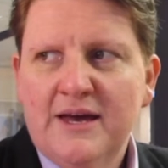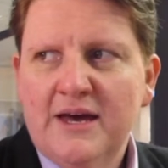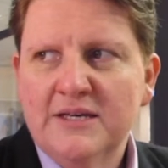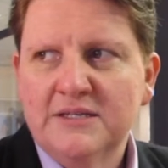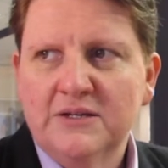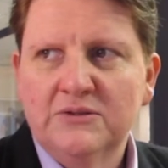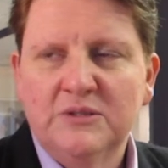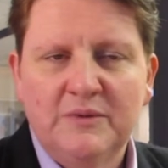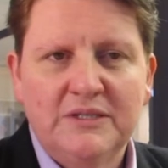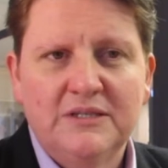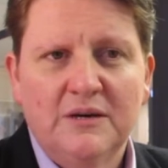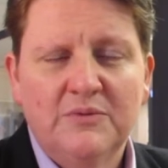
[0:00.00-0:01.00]
As an
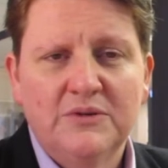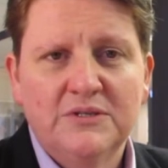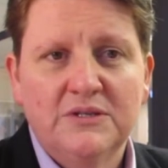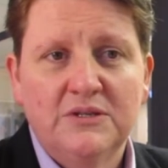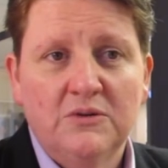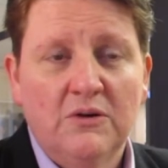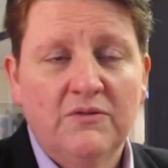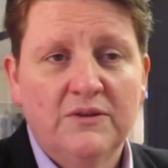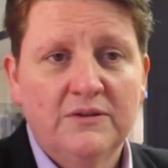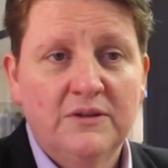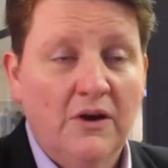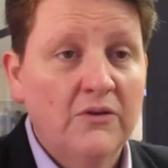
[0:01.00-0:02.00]
LGBTI person, you're
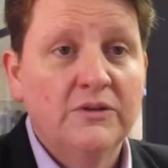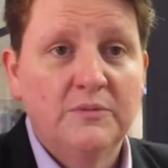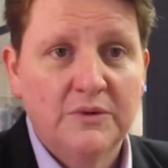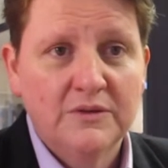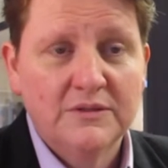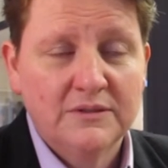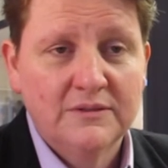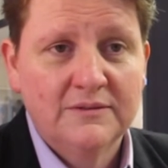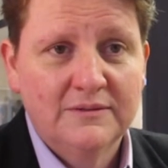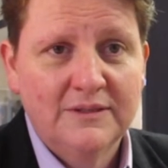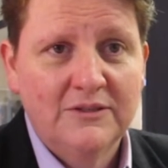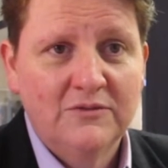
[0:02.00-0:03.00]
often the only person
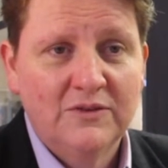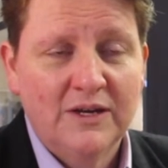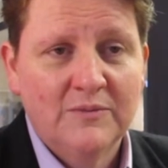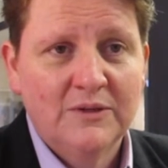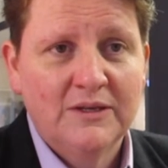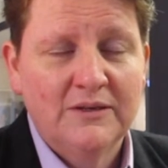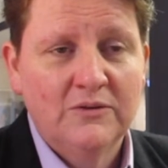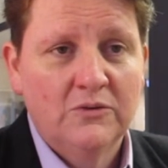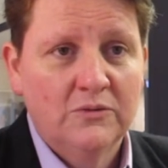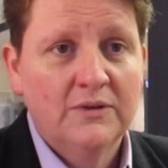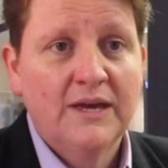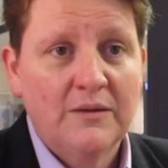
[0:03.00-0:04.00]
in your family,
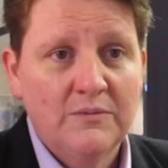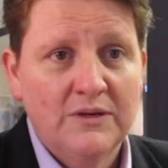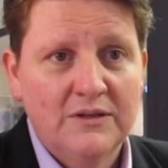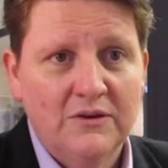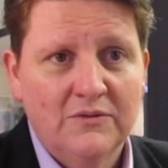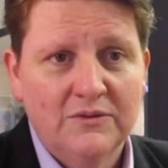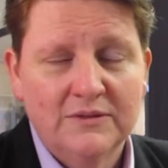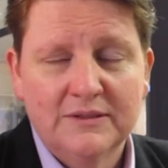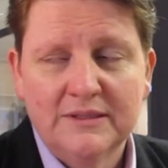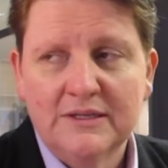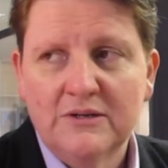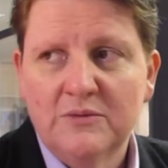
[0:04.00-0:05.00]
or can be often
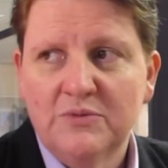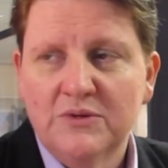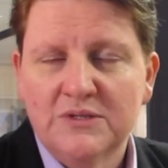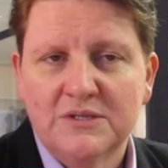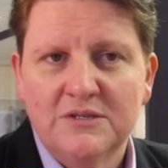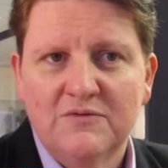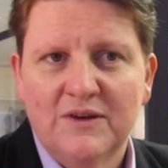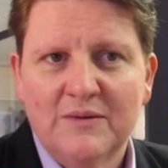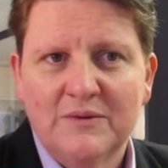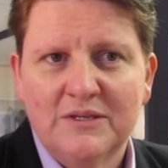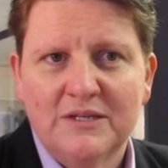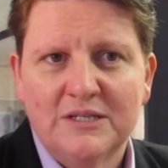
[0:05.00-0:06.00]
the only person in your
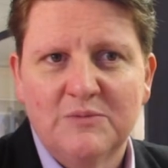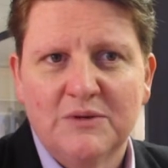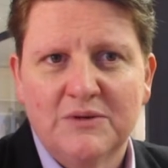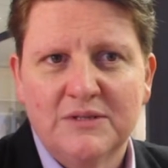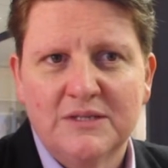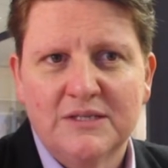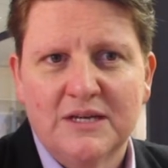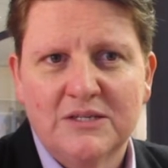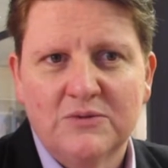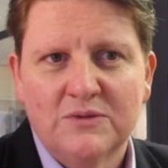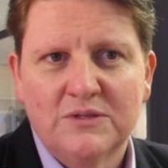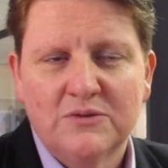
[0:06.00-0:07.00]
family that experiences that
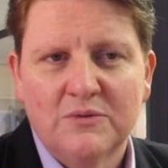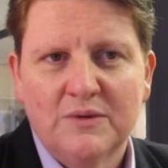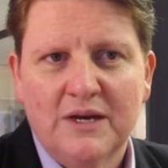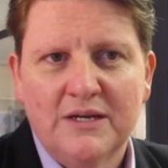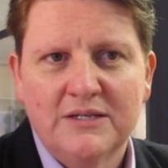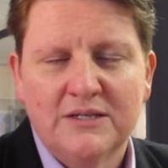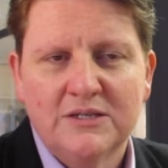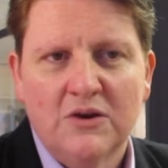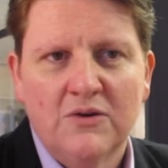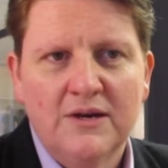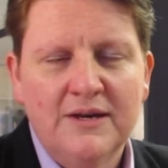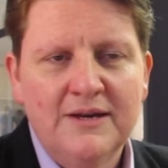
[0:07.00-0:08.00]
sort of discrimination.
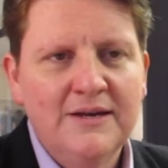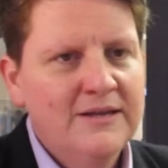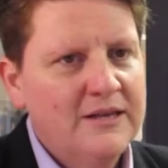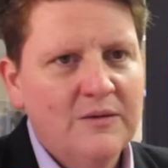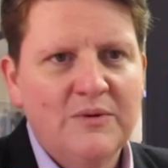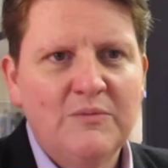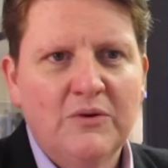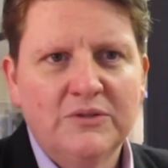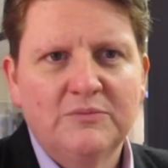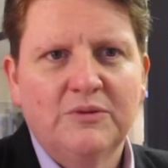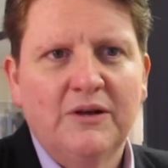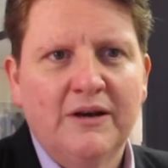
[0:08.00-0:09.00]
So it can be
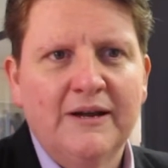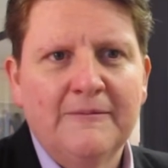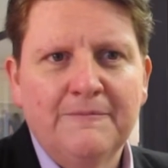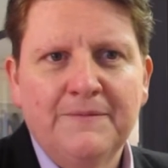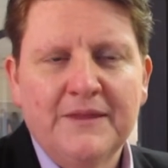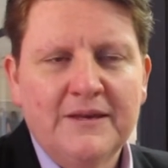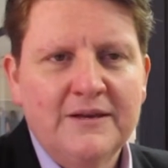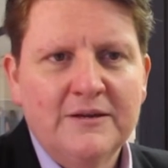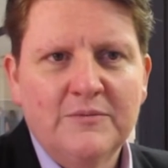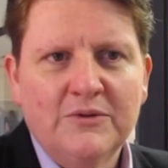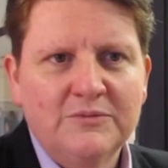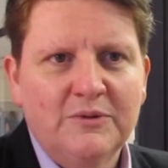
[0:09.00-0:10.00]
multiplying
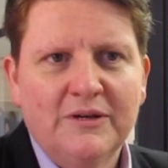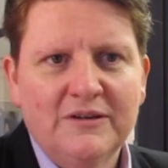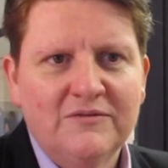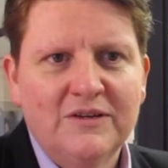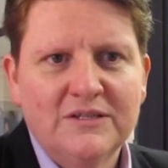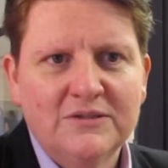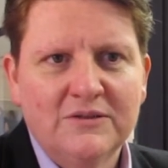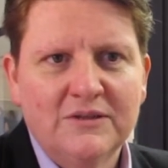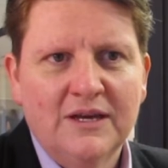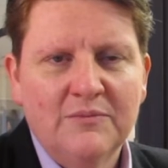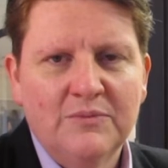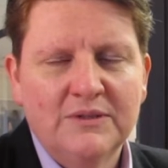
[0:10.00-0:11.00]
effects
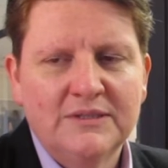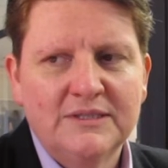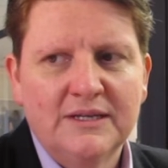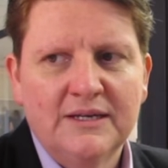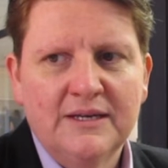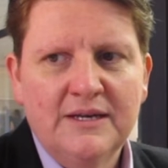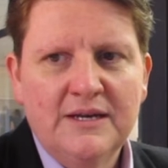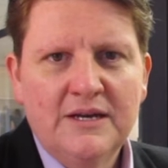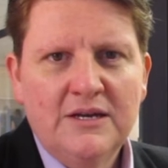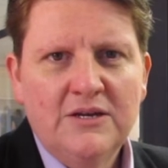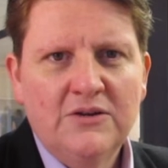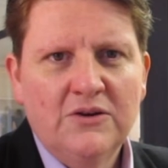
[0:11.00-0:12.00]
that. But
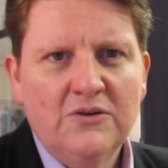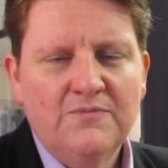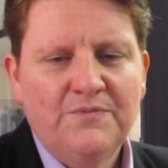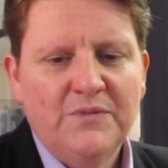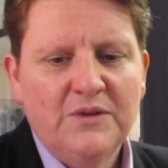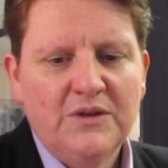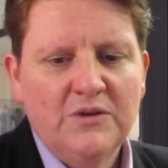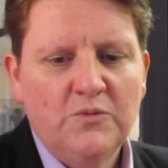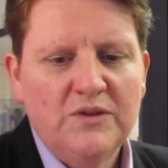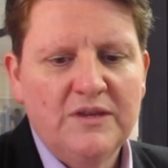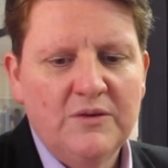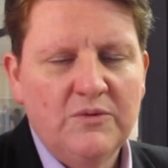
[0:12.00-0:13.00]
you know,
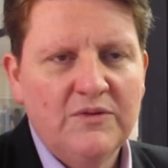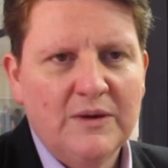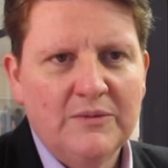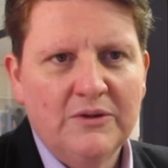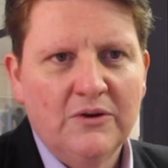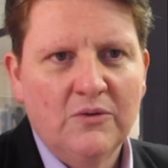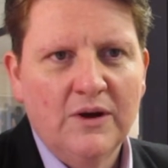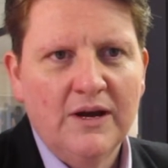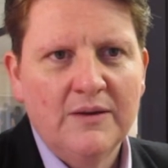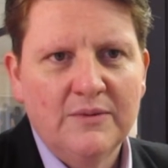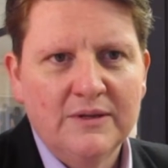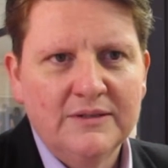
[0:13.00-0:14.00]
we think we've come a long
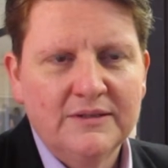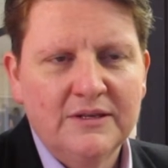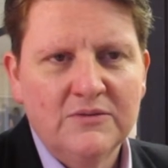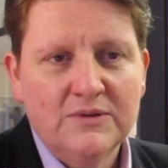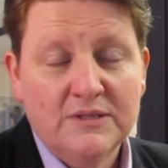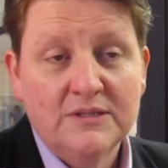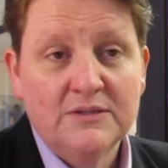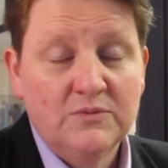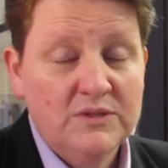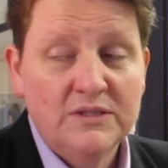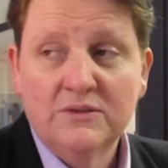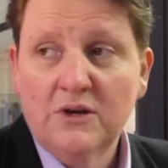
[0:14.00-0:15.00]
way, but we're
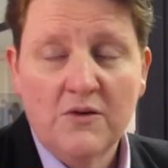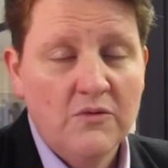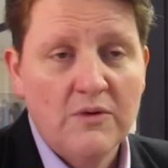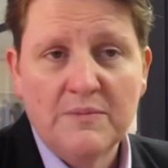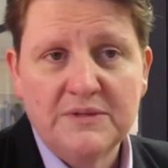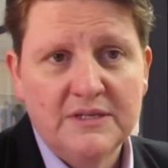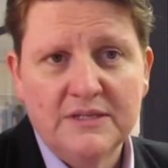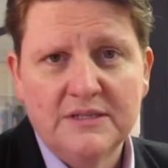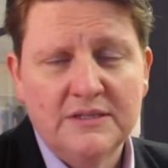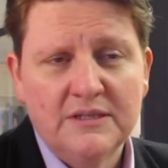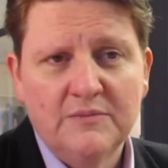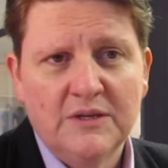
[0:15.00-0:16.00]
still
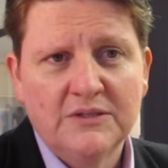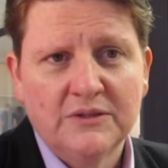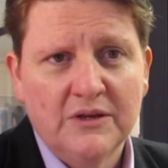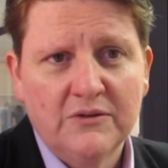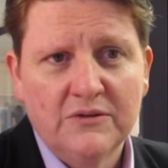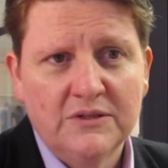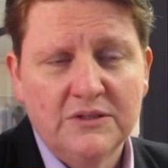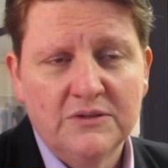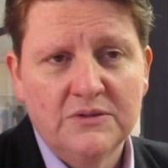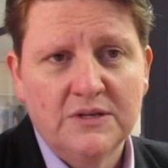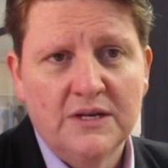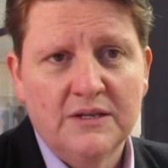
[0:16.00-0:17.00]
overrepresented in mental health
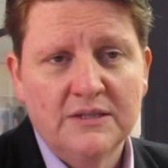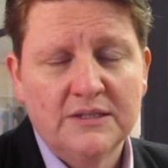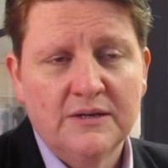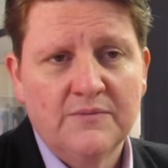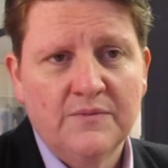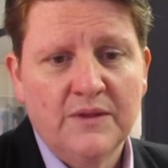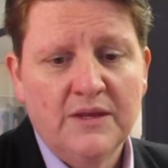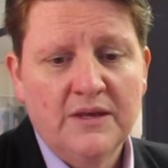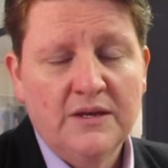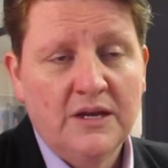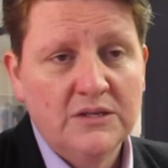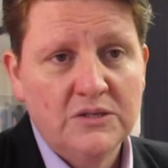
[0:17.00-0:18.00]
issues and
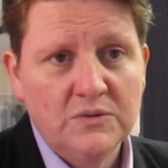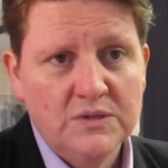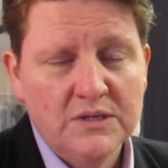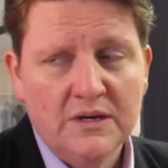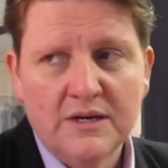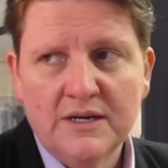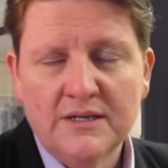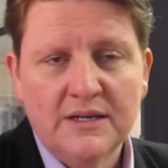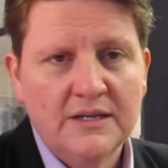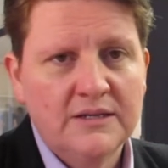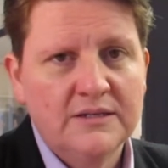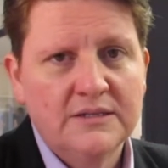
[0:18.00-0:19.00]
suicide
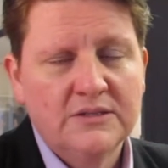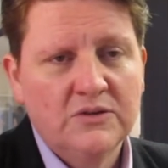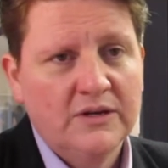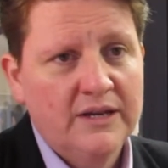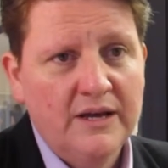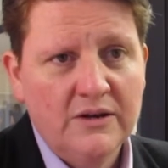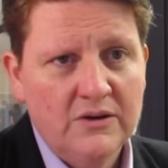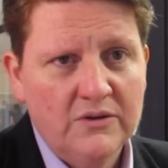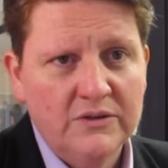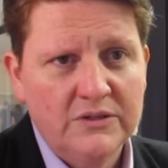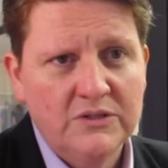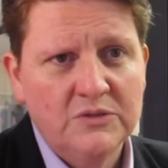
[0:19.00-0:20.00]
and drug and
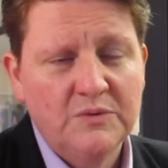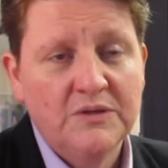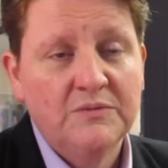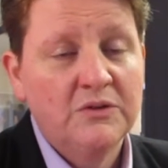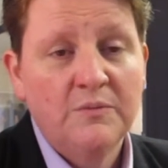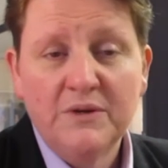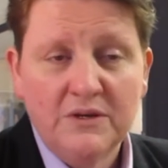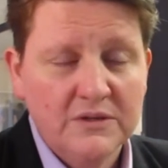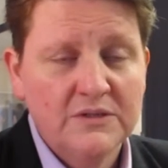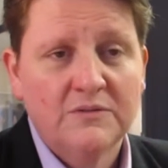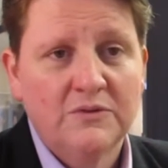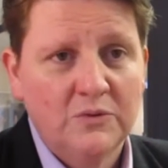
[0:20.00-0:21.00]
alcohol issues, not
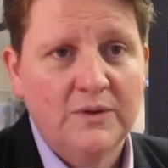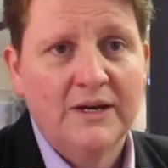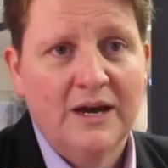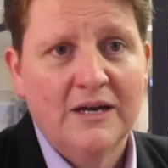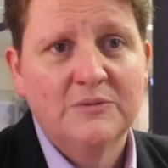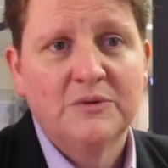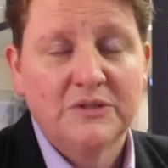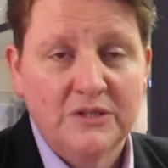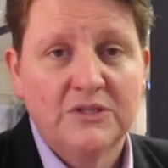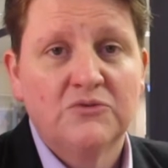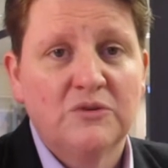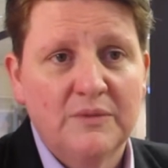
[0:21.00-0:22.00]
because of who we are, it's because of
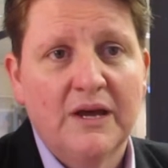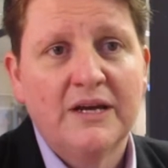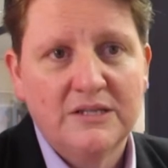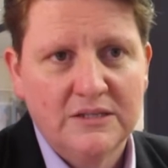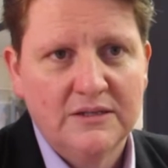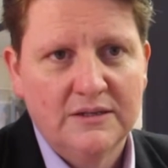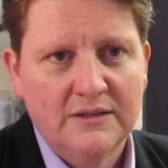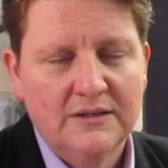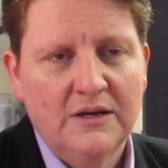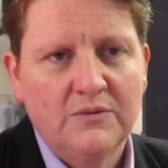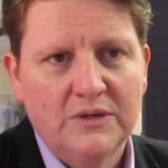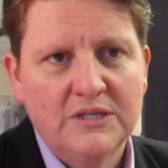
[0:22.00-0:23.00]
the discrimination
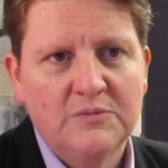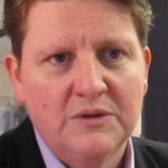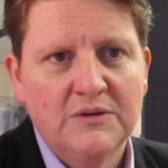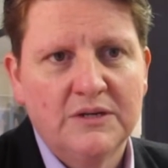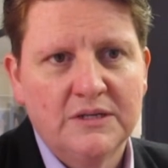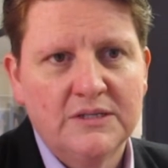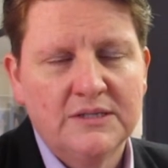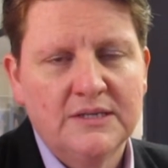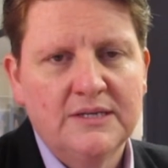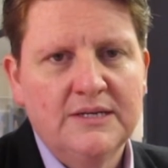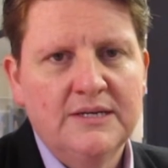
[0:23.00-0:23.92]
that we experience.